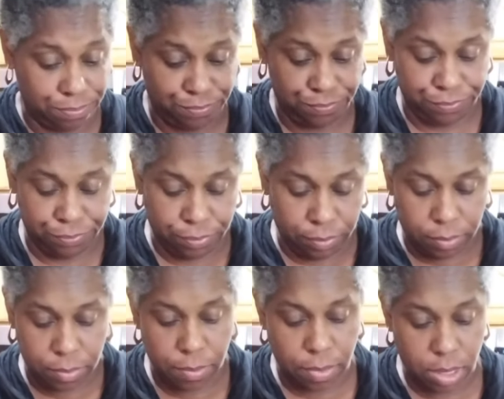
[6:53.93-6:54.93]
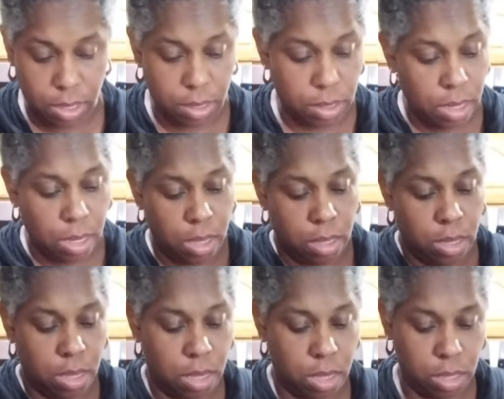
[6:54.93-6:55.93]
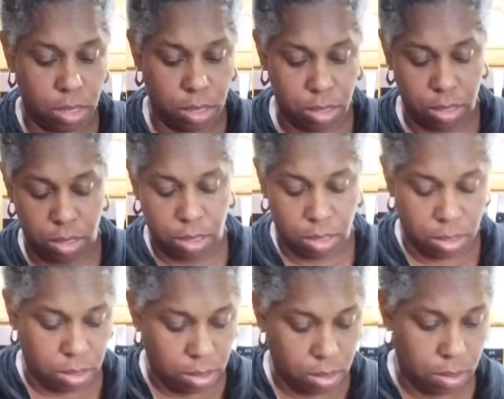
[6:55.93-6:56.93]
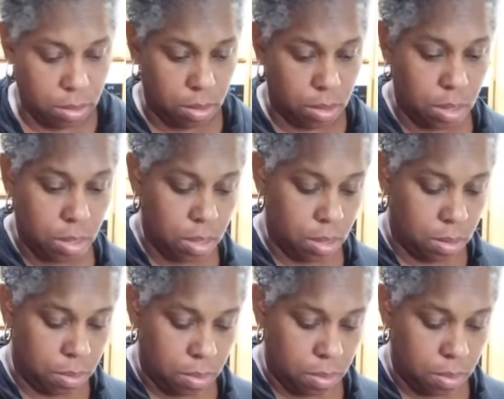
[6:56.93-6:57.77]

Nobody speaks.